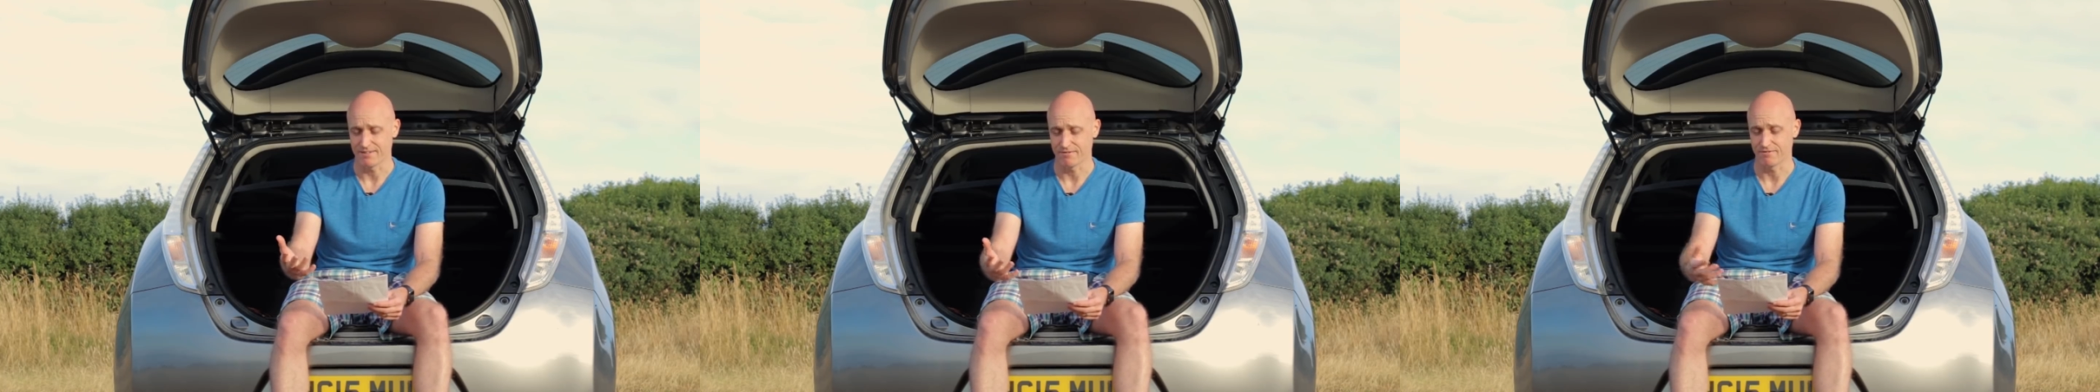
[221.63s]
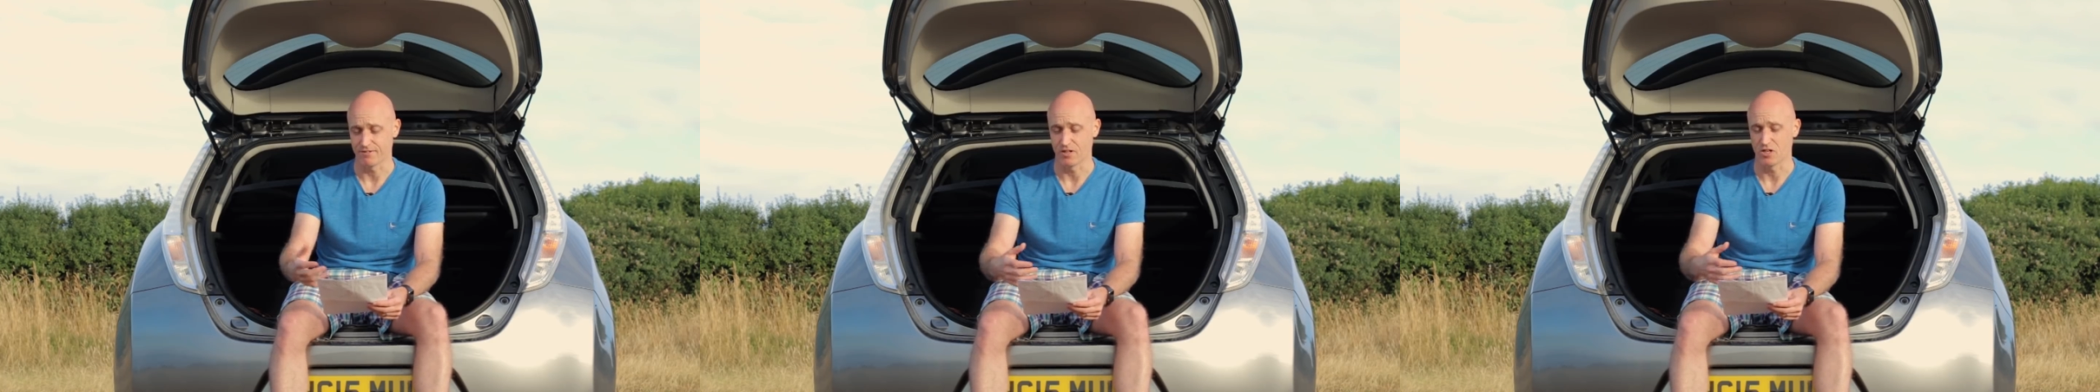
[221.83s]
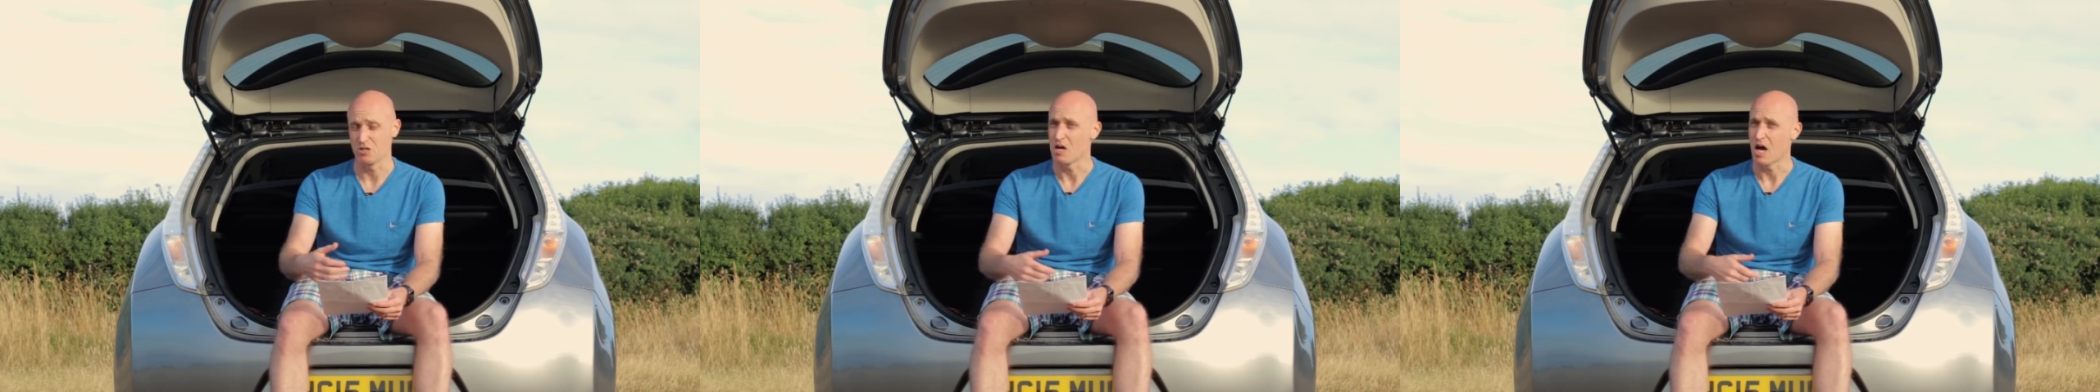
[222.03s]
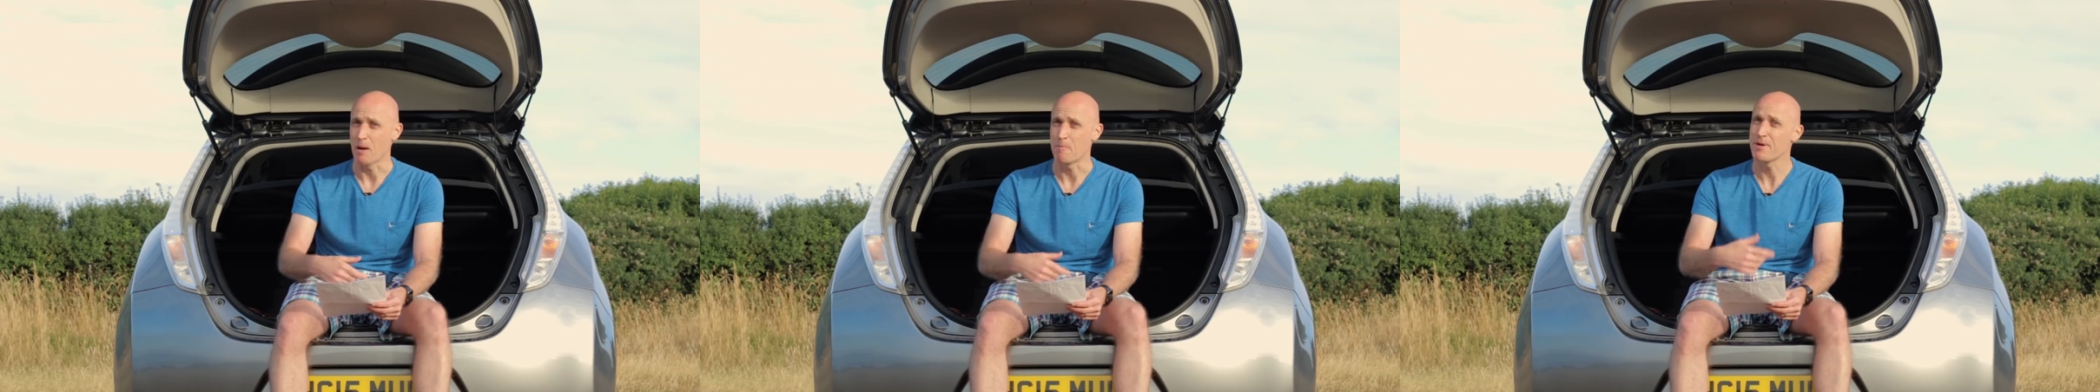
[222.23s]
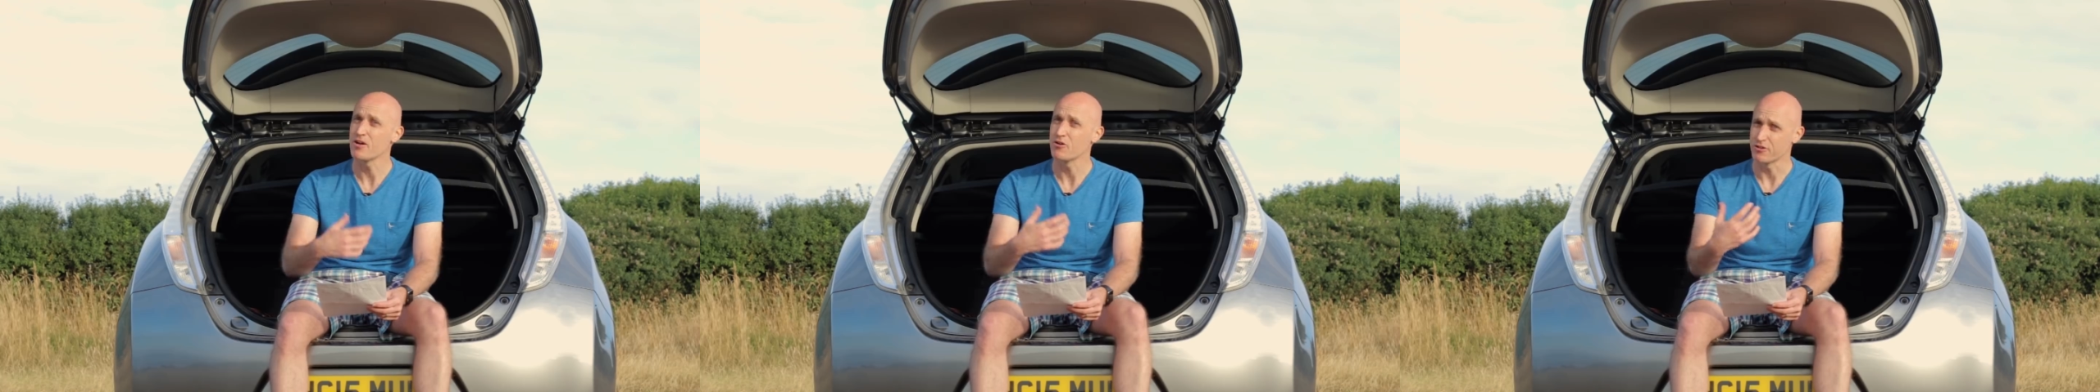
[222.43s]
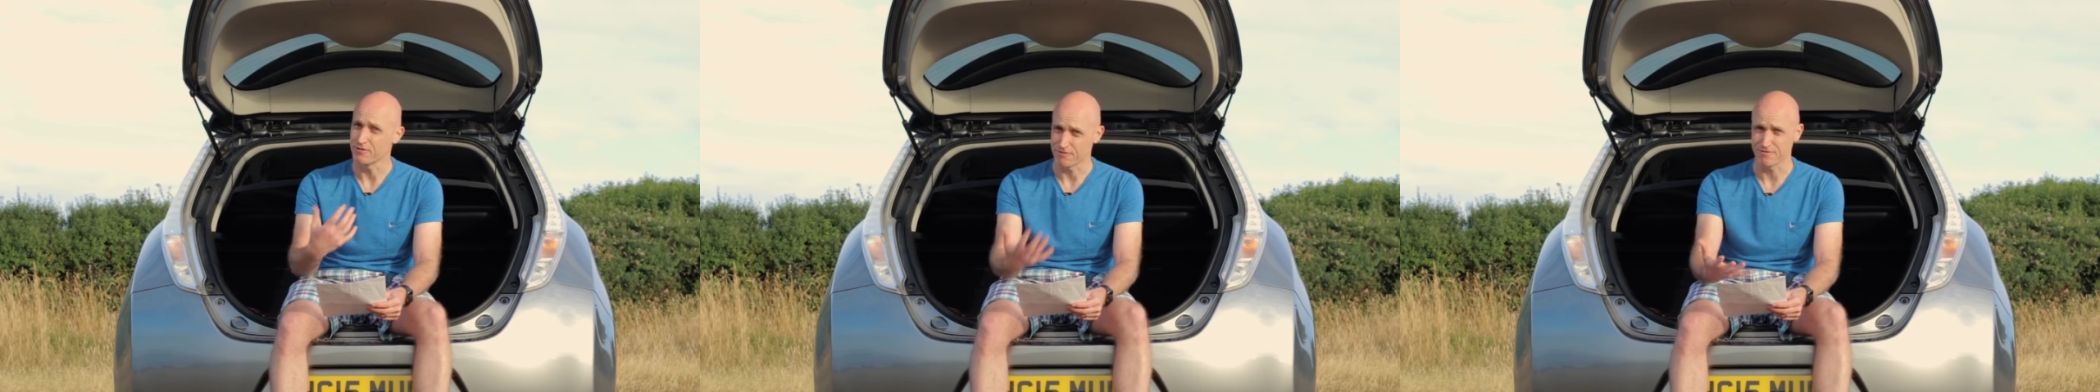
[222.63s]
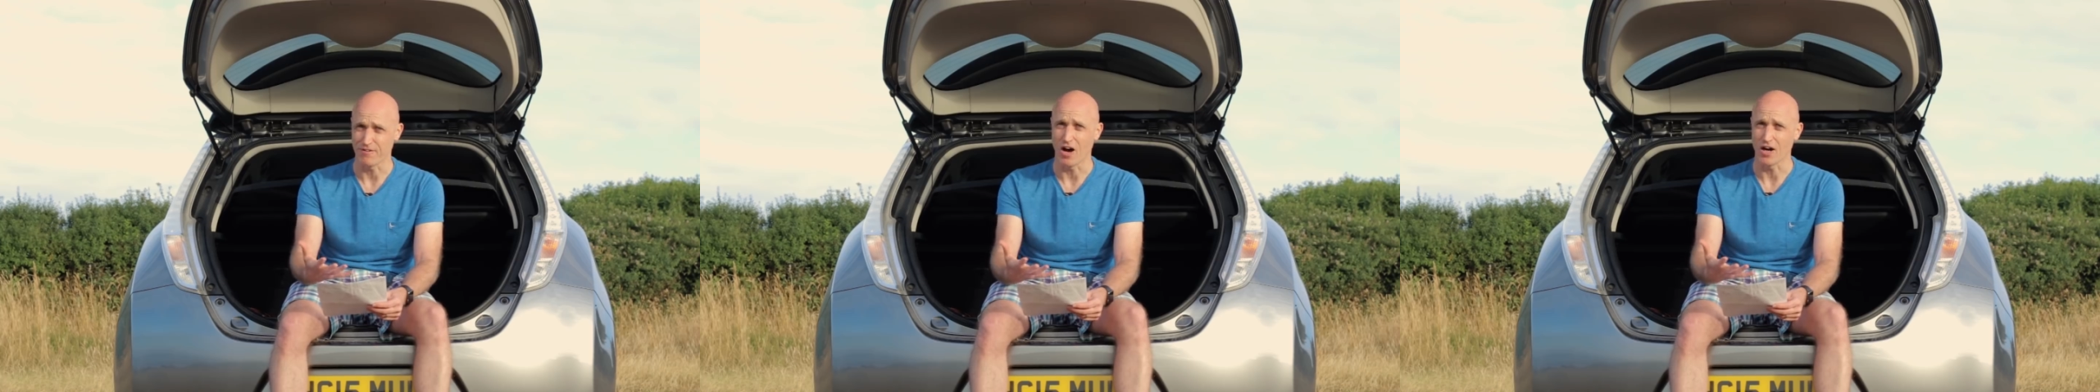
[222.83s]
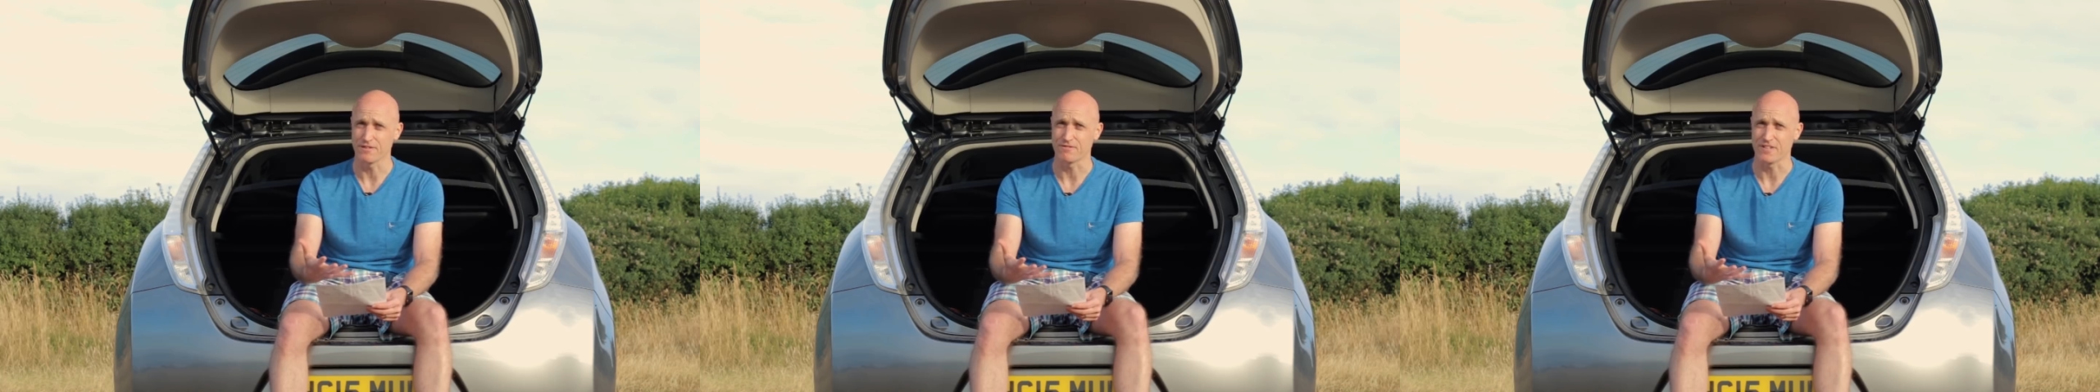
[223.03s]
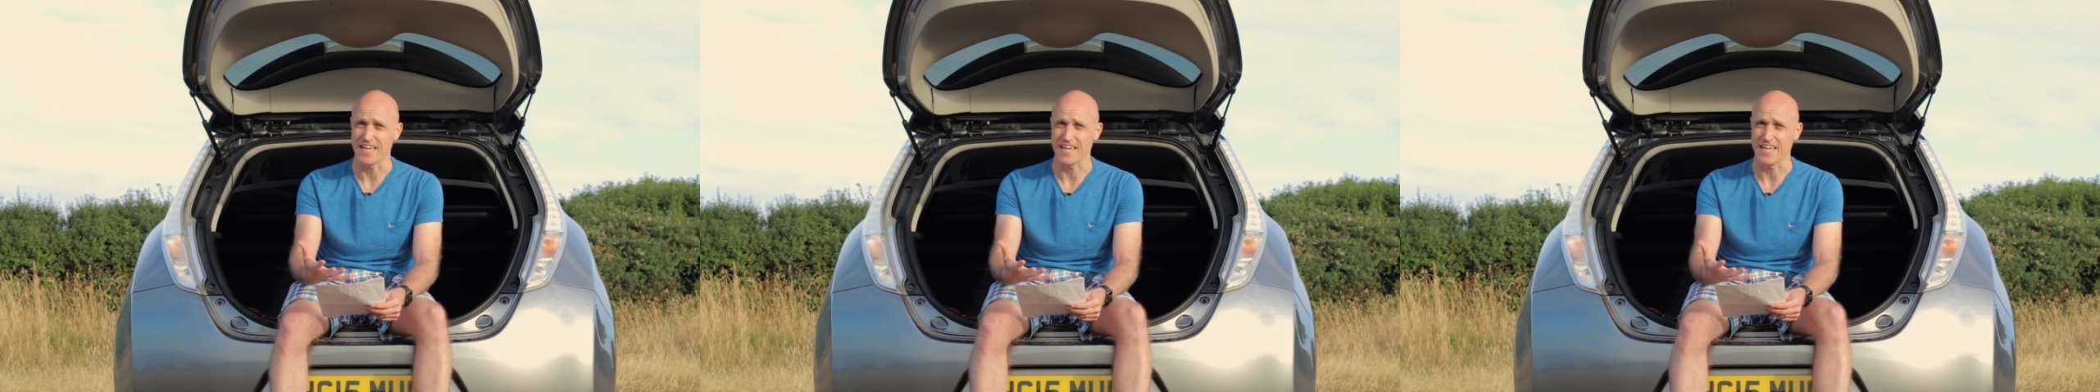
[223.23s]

for a period of 5